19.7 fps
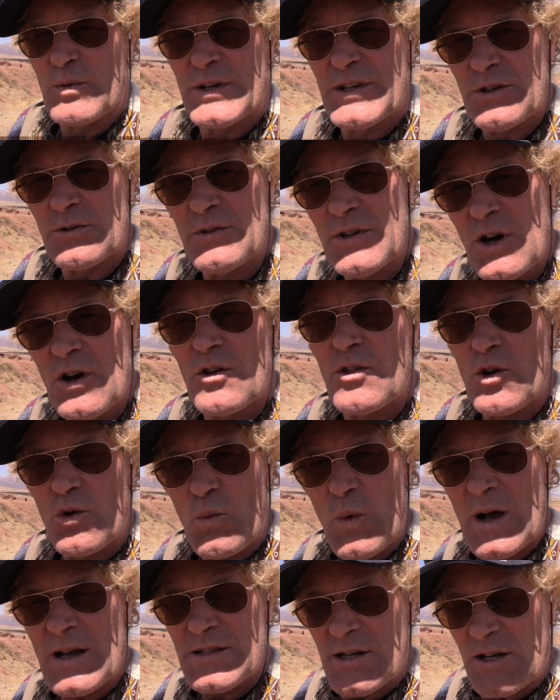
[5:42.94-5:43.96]
we do know there
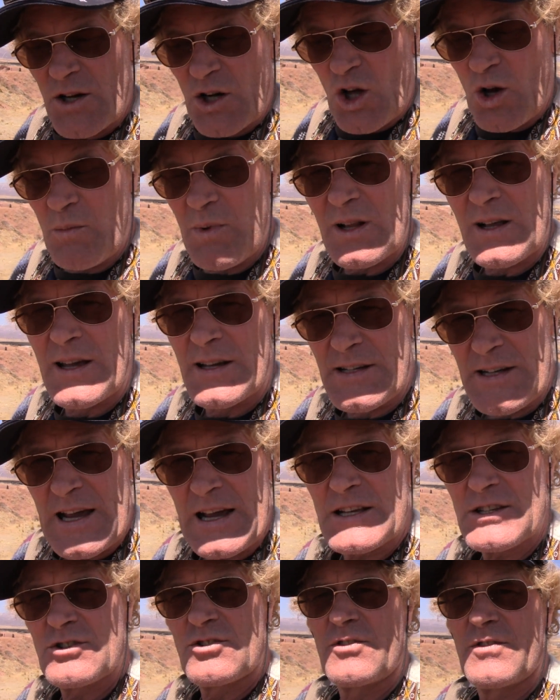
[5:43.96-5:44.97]
was a global
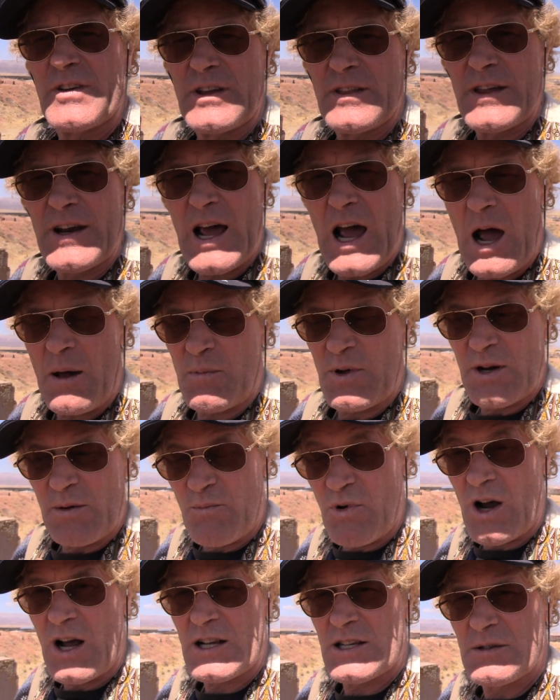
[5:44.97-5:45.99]
catastrophe that happened
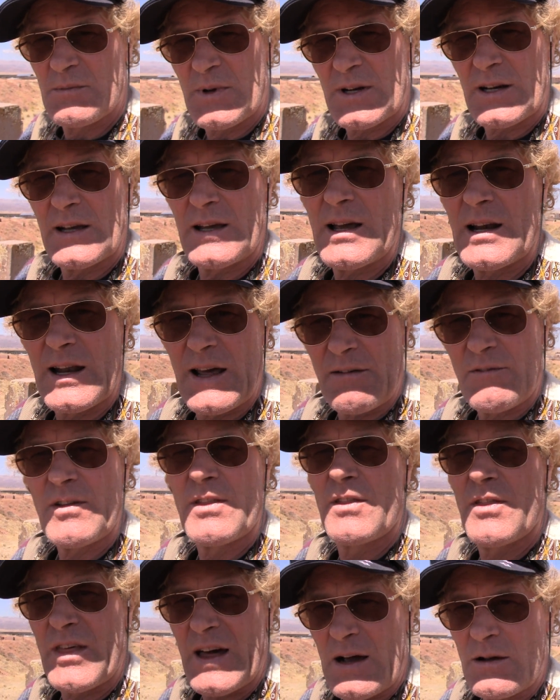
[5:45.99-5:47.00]
approximately
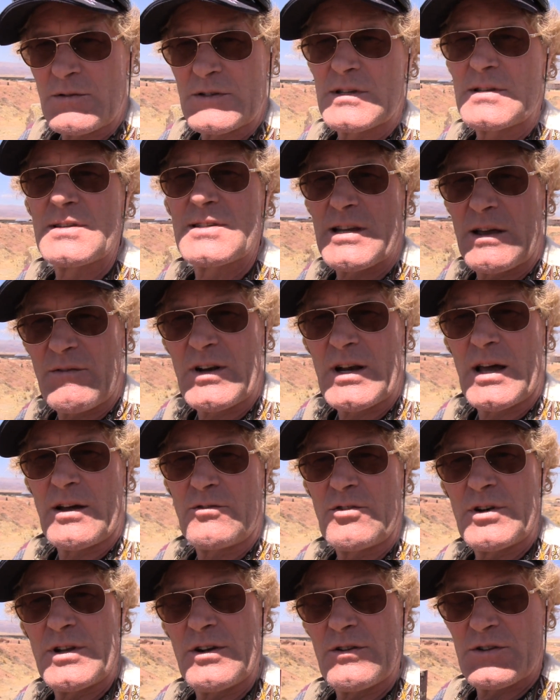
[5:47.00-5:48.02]
eleven thousand seven
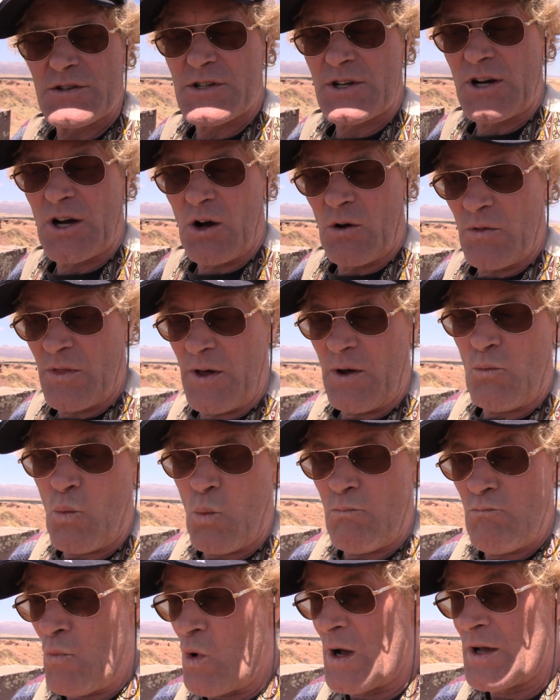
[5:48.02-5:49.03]
hundred years ago
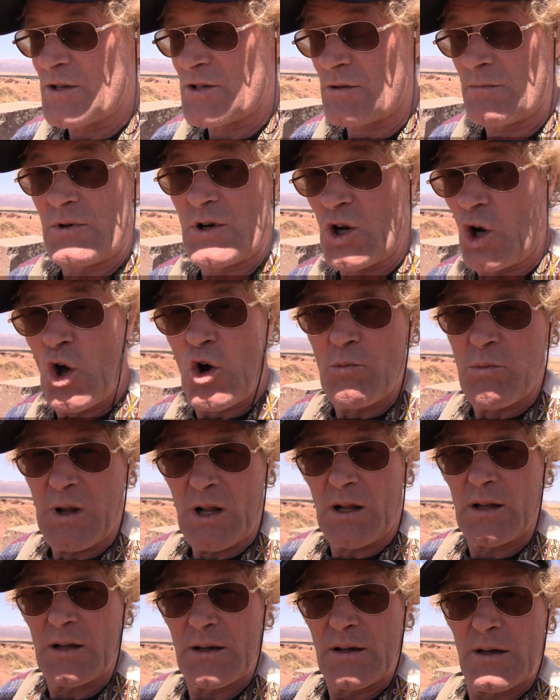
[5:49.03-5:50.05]
that was
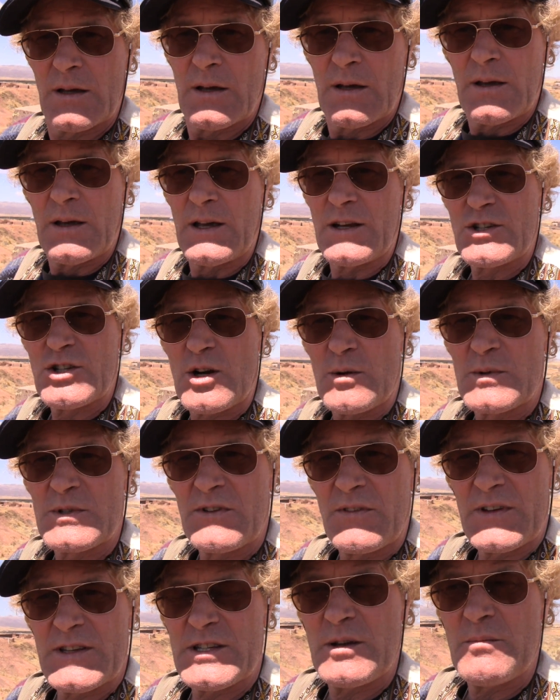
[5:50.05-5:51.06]
global in terms
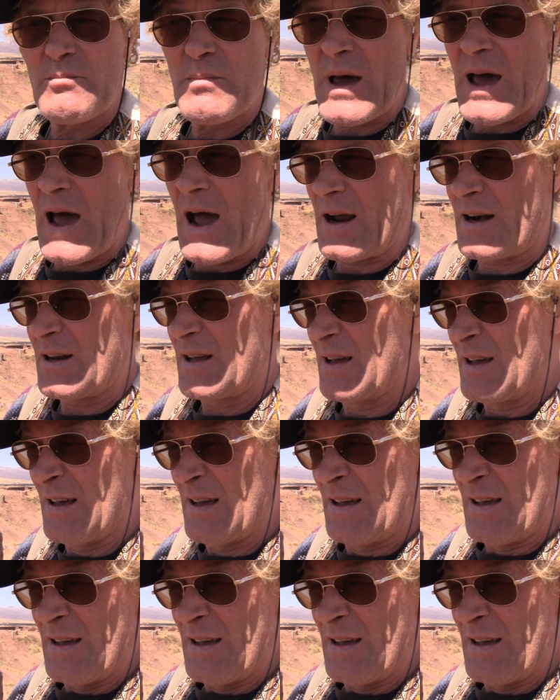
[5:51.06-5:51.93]
of its impact.